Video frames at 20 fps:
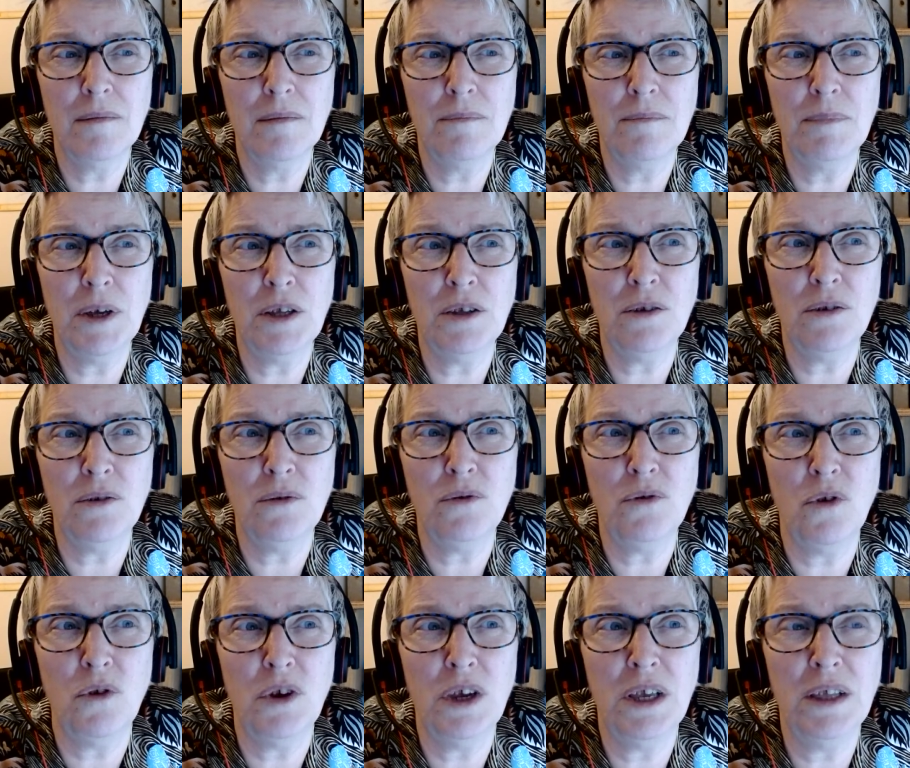but
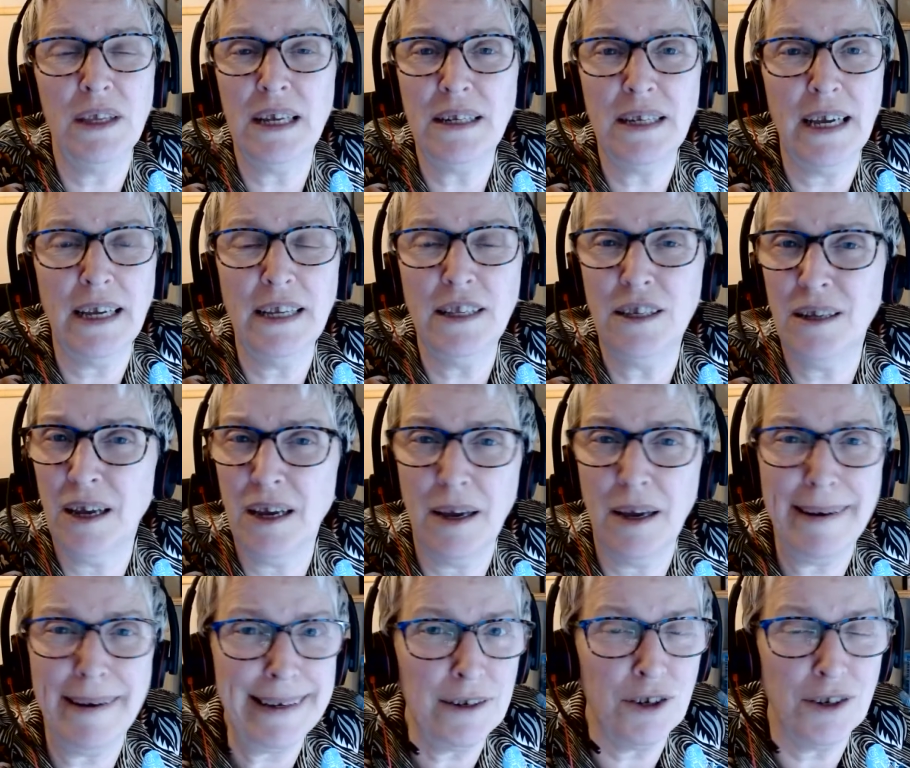in their day-to-day
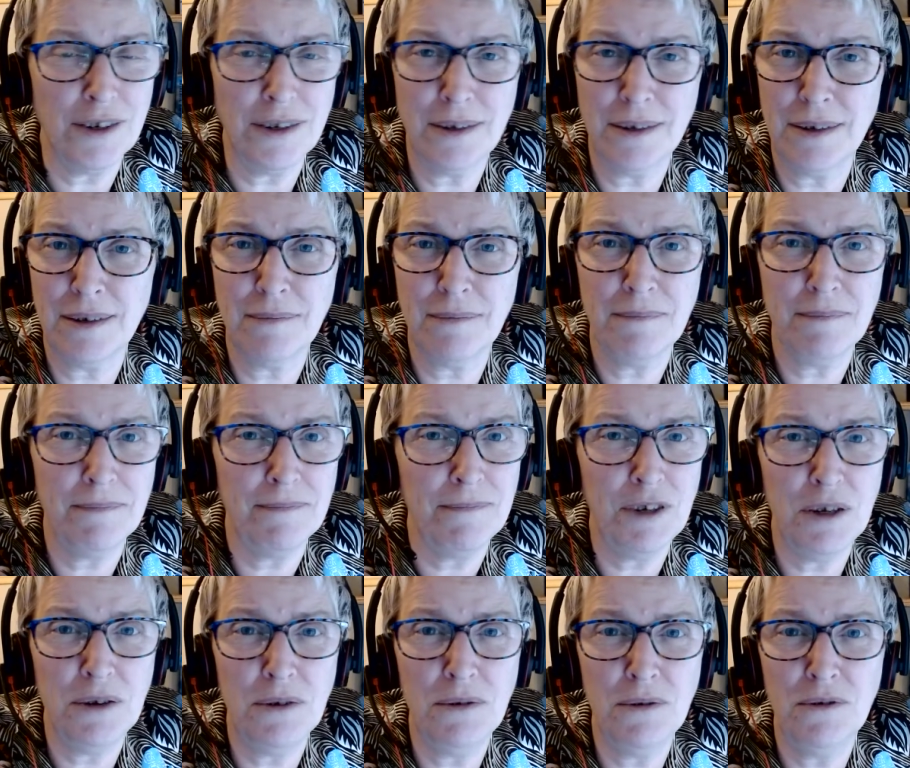actions,
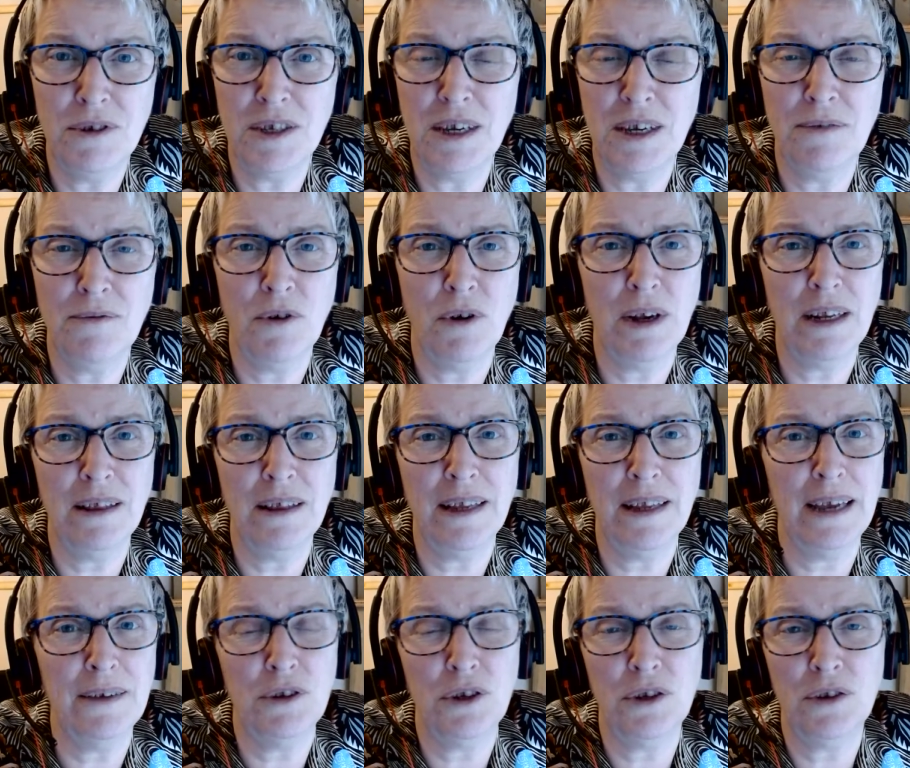you see very little
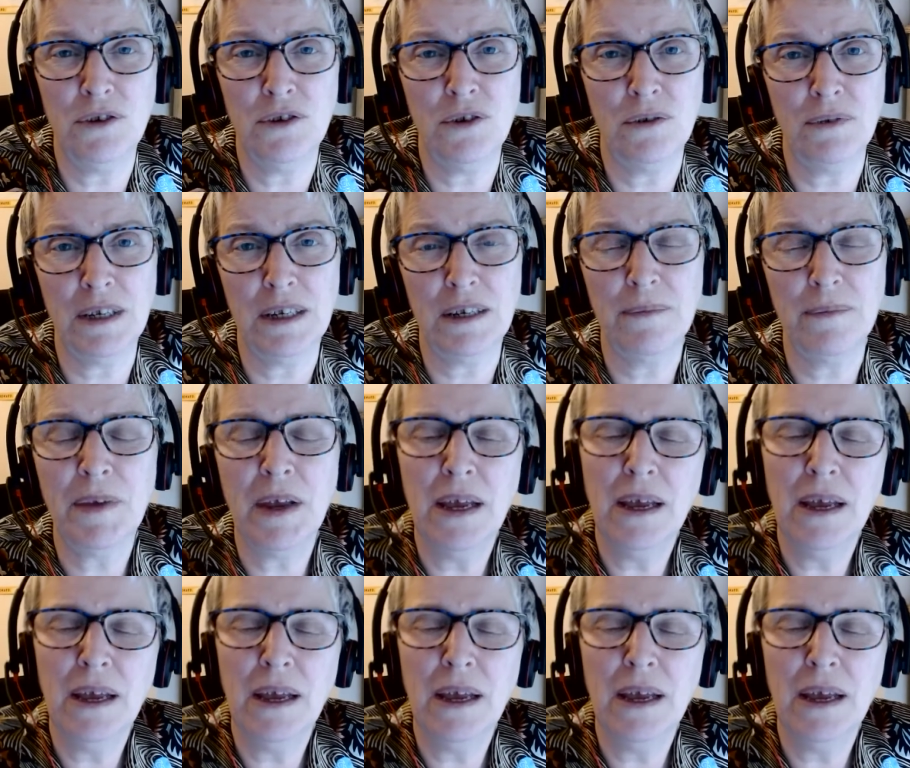evidence of it.